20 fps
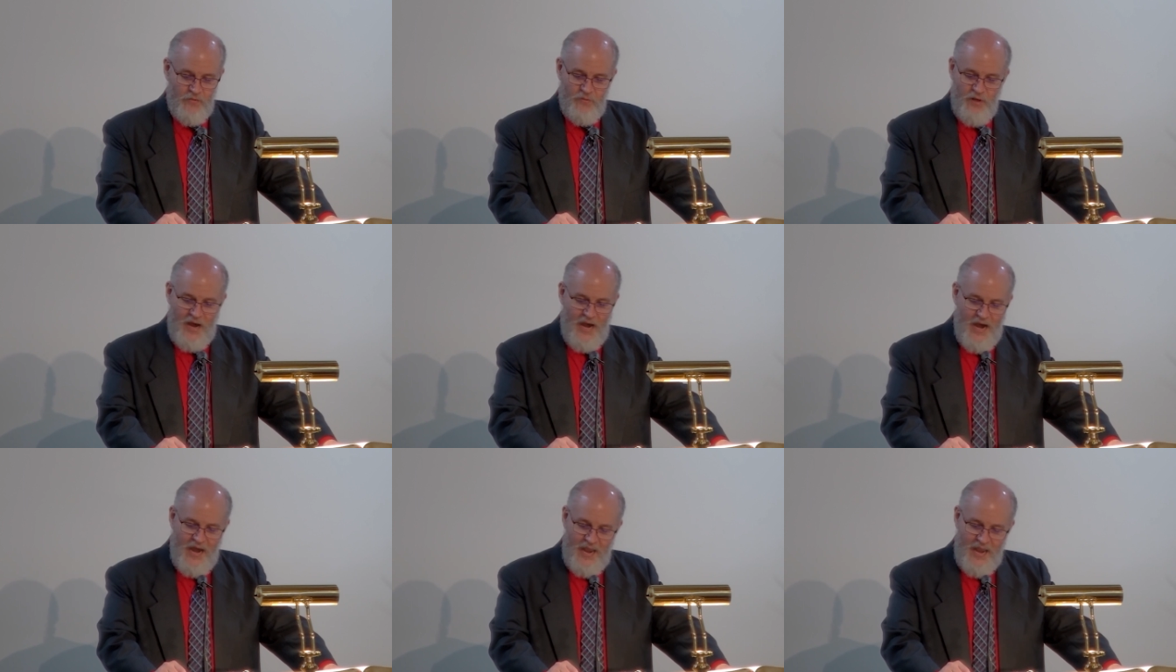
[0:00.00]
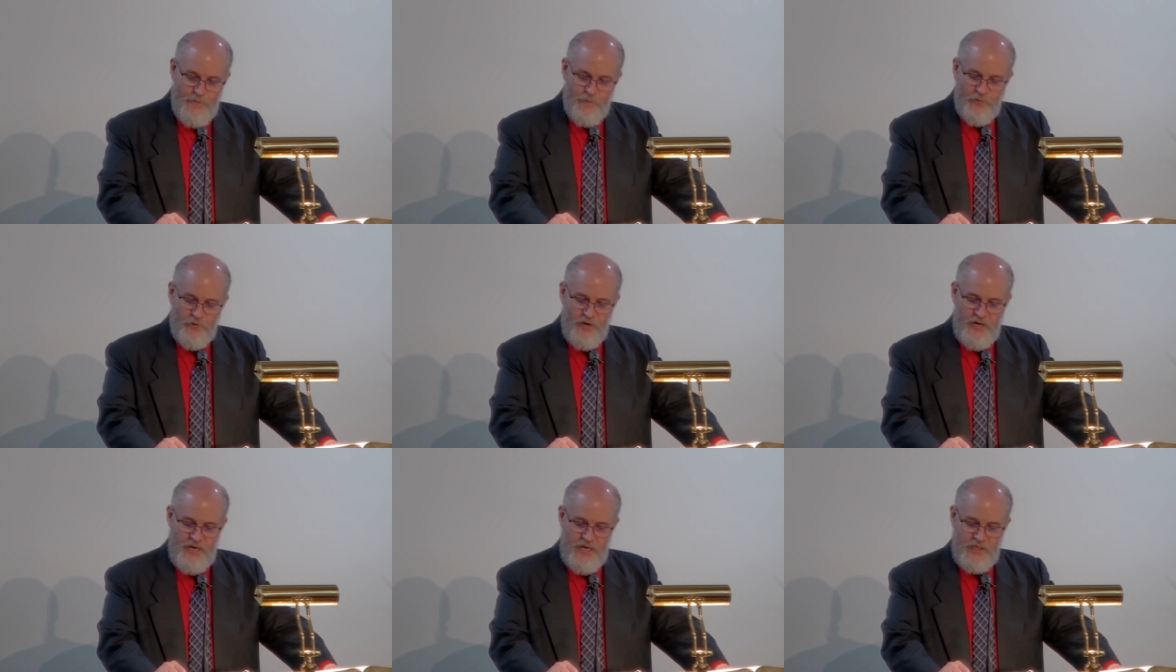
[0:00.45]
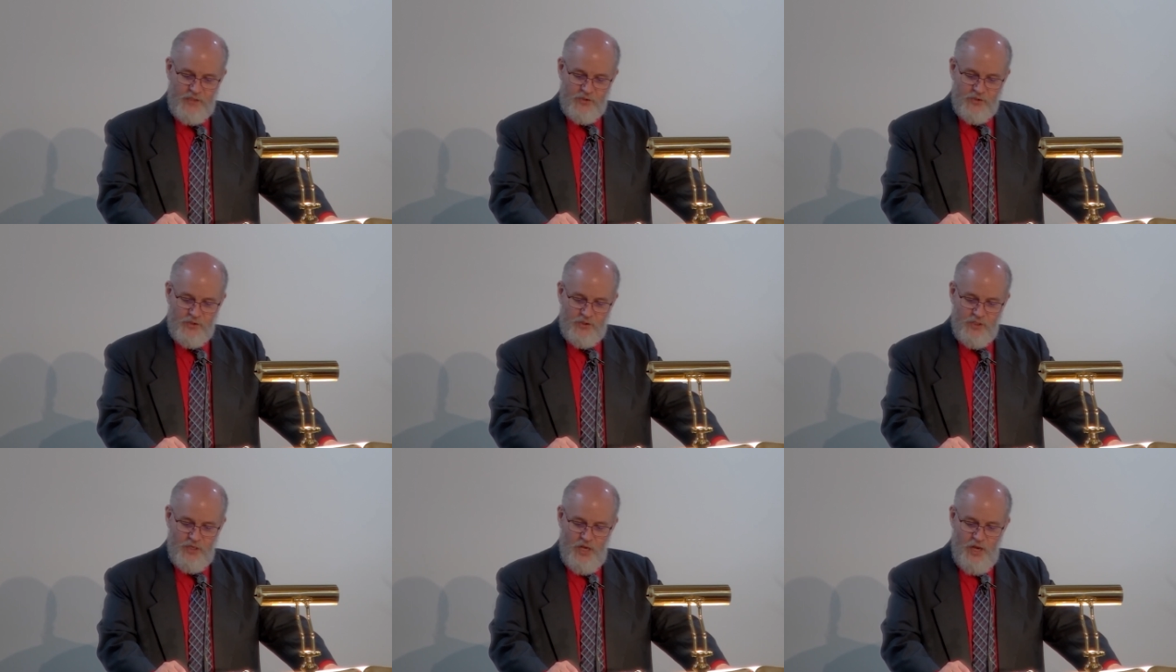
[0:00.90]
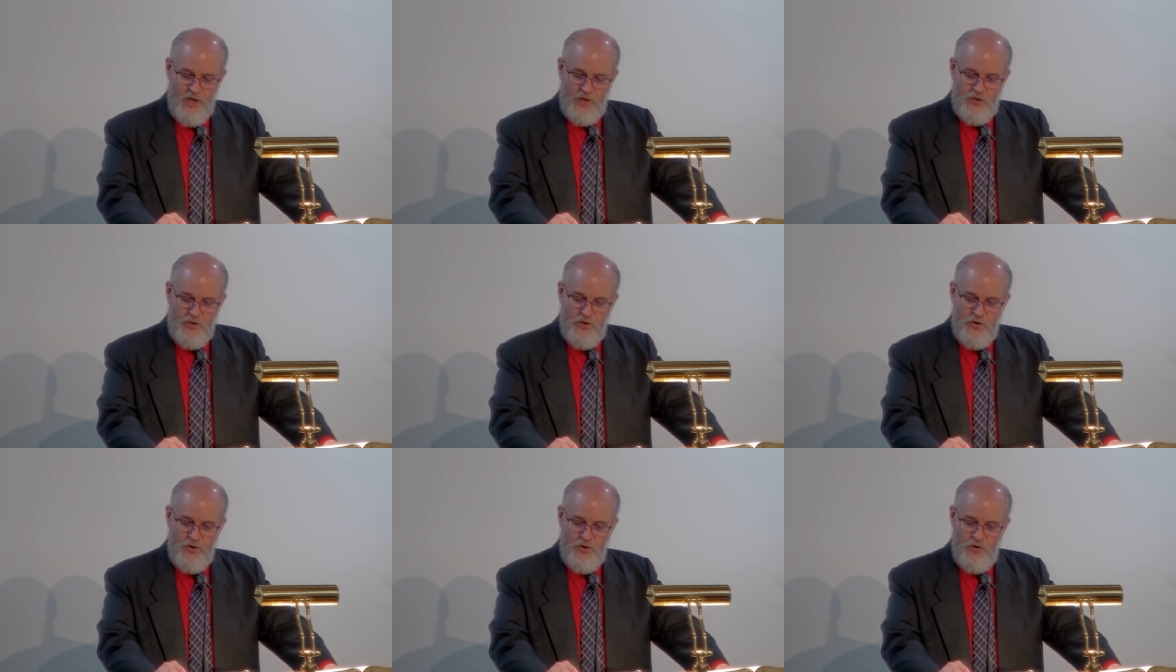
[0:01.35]
the high priest,
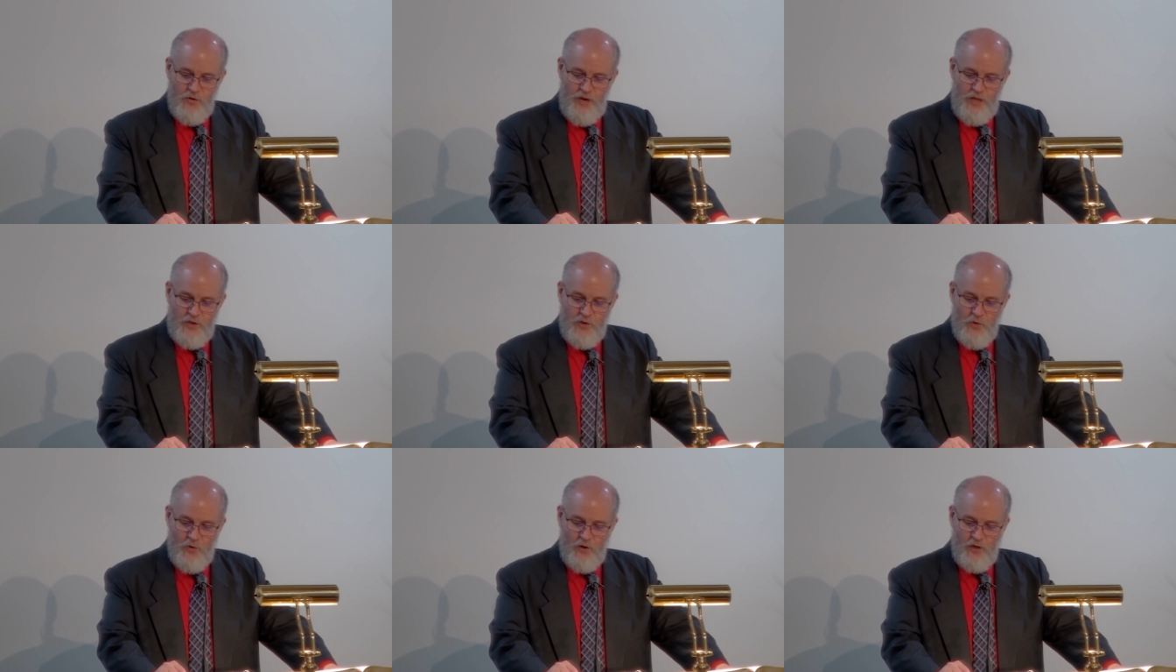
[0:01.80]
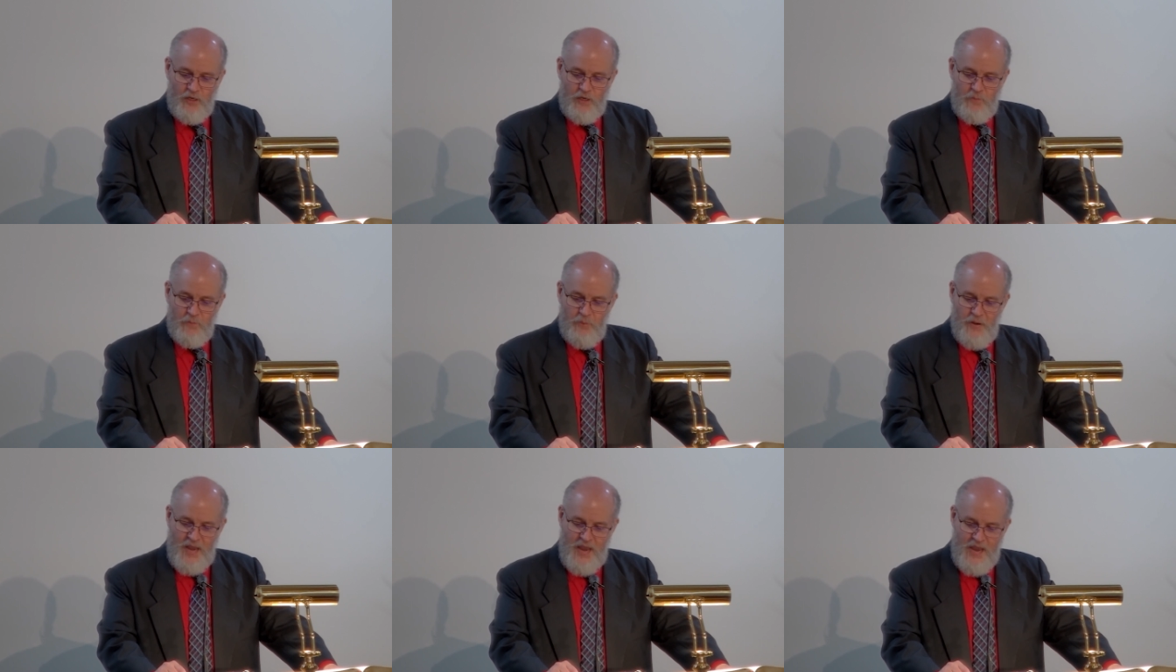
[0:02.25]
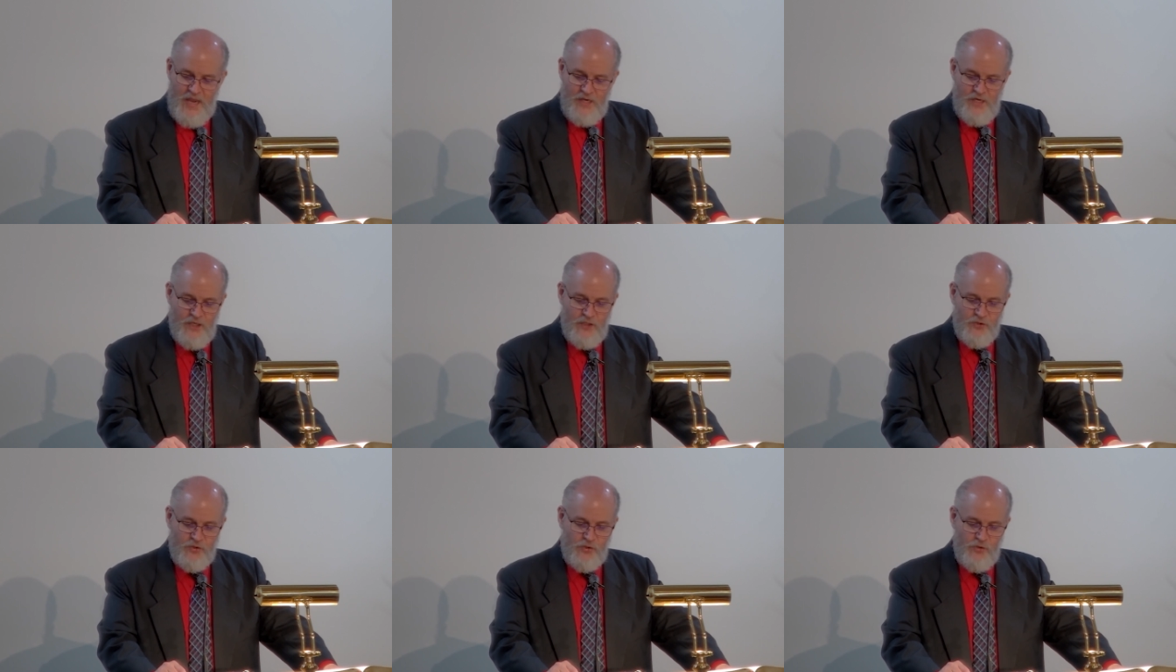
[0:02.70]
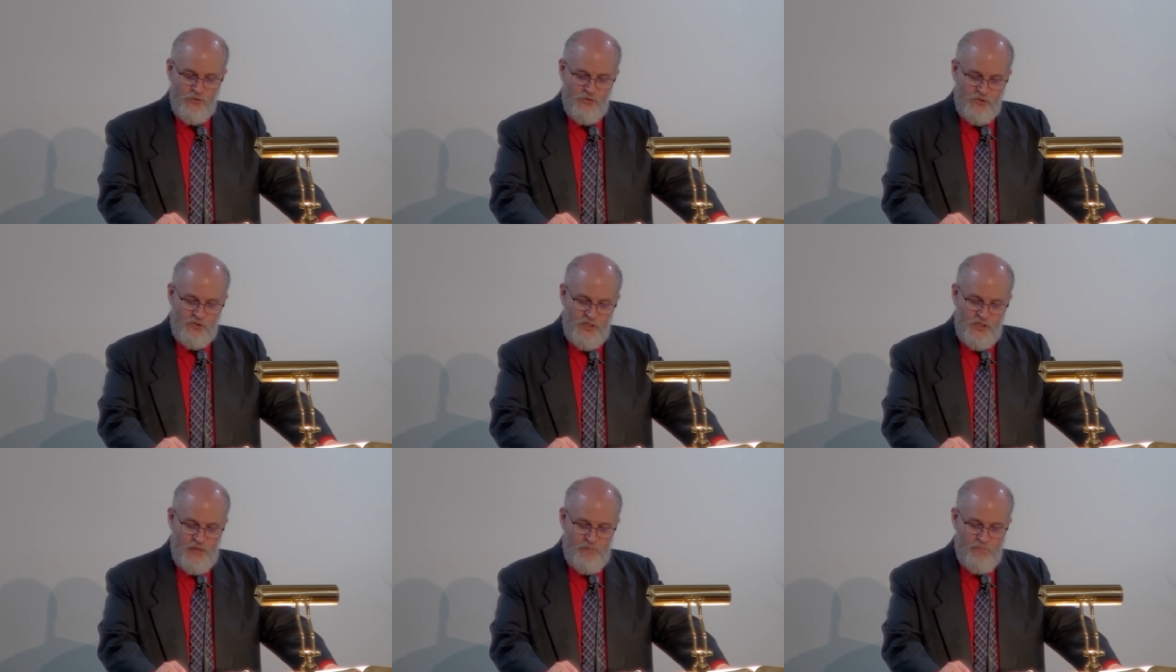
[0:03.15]
you and your companions who
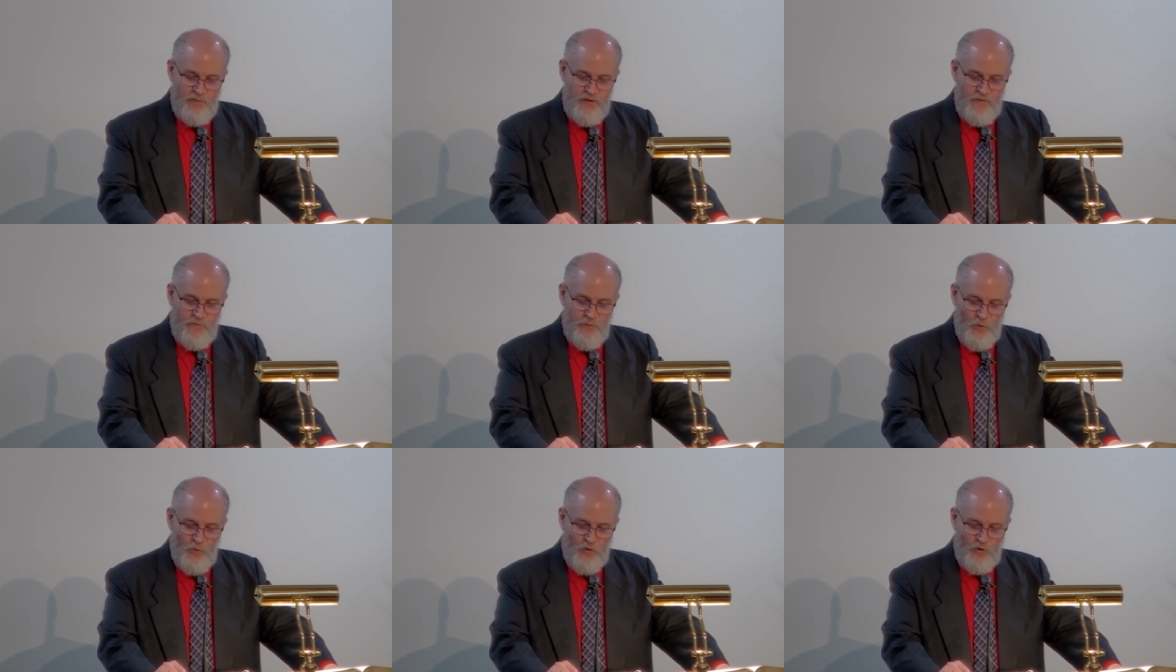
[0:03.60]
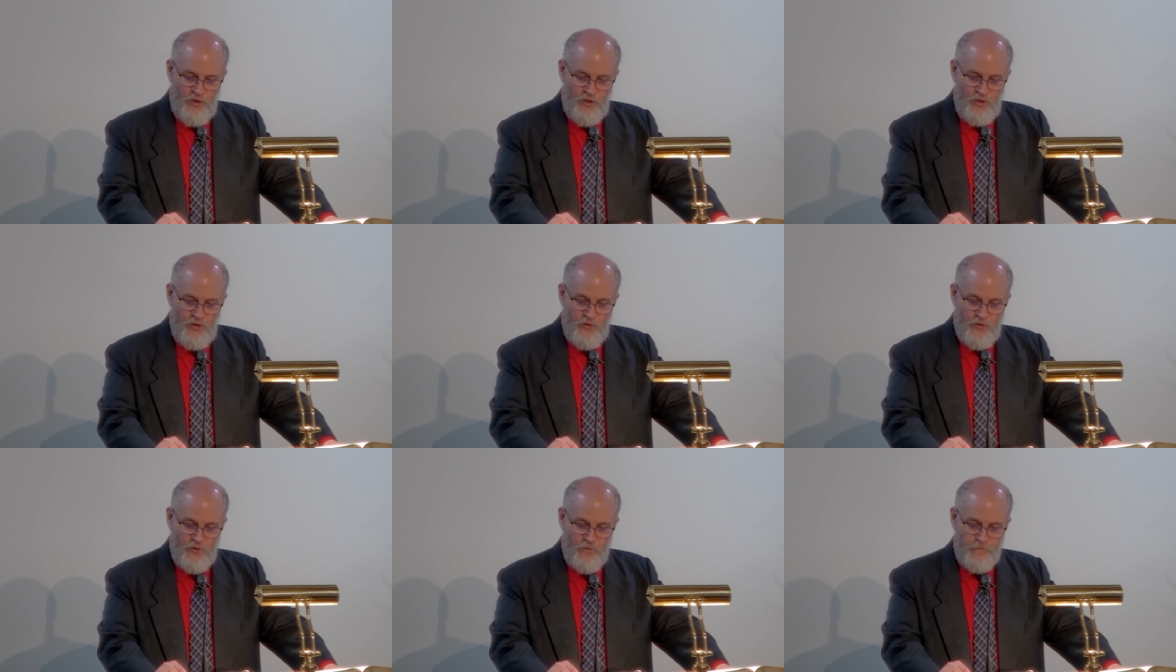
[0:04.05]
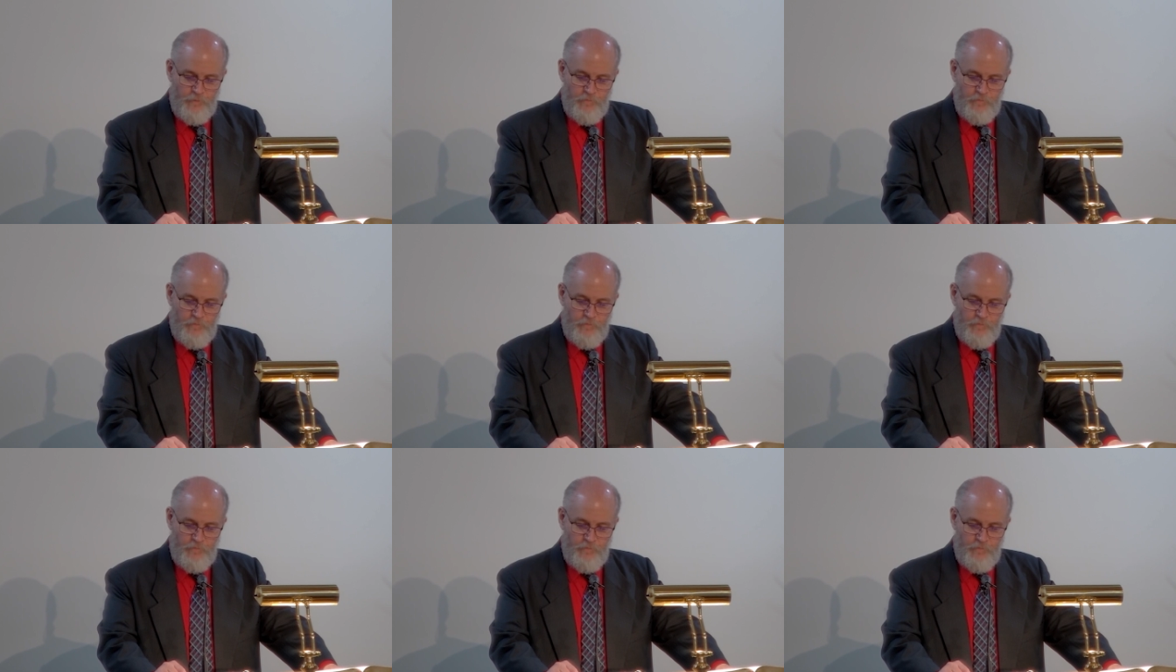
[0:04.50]
sit before you,